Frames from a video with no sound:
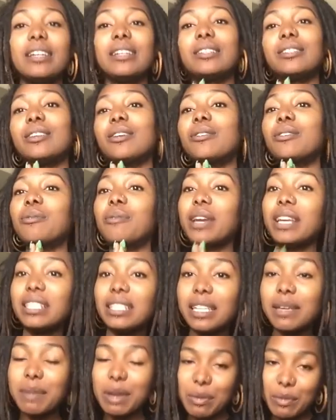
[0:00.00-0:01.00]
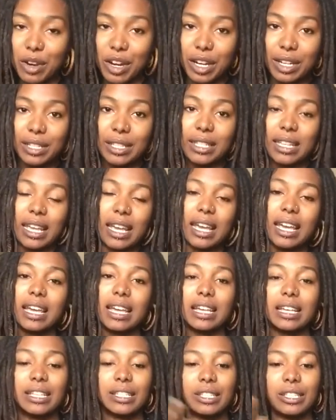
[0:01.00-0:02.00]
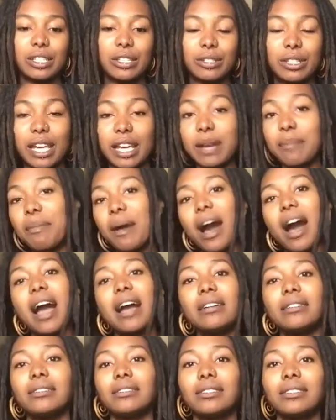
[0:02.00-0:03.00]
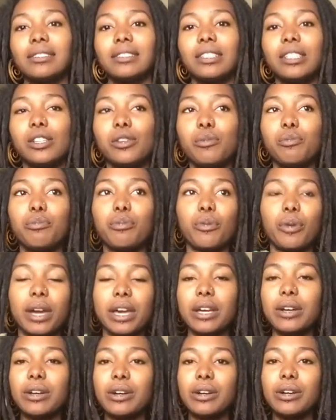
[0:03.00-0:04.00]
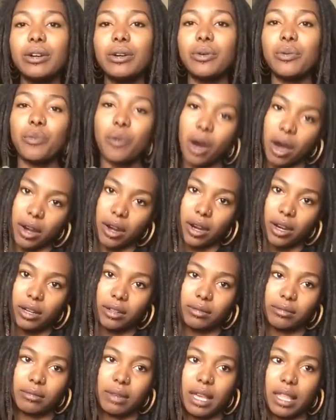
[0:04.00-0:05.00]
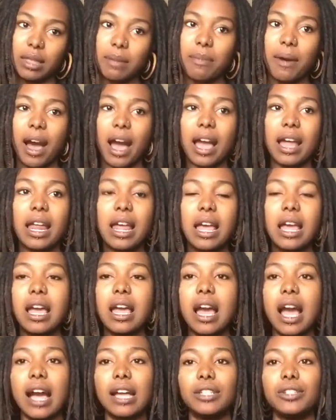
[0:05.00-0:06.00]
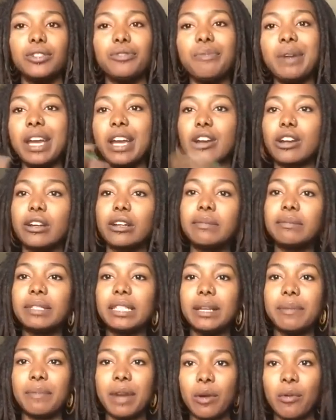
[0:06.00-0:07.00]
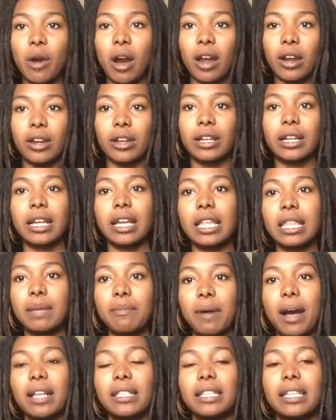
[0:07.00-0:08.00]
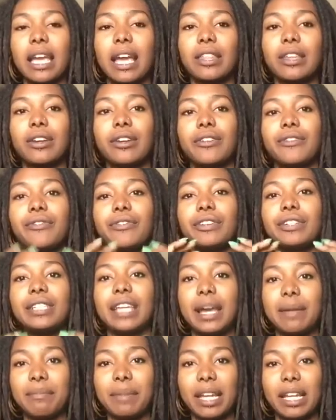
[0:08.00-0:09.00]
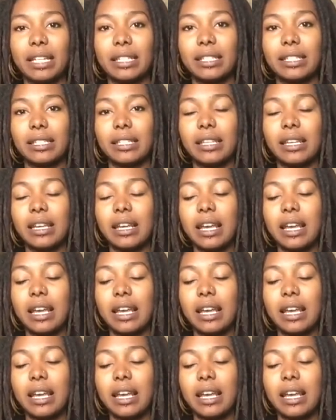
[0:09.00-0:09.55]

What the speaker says: So the way steaming works is you take a pot, you boil water in the pot. I do my herbs and my water in the pot together for 10 minutes.